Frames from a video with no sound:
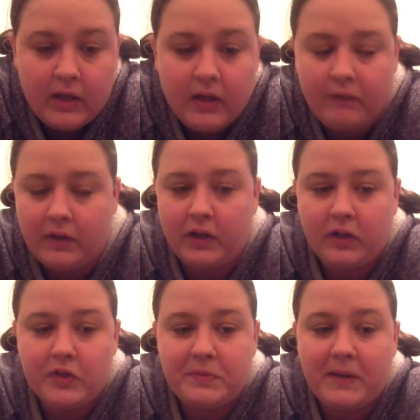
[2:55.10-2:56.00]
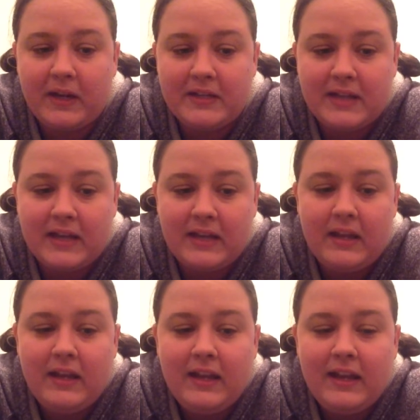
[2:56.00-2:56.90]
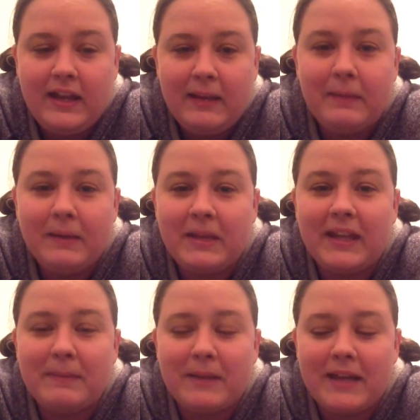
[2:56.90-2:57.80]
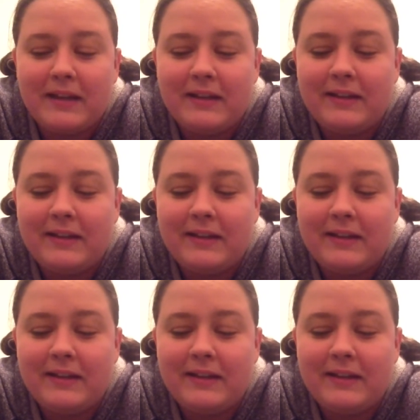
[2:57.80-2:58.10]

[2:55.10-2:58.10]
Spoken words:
I thought I'd close my eyes then, it might make it better.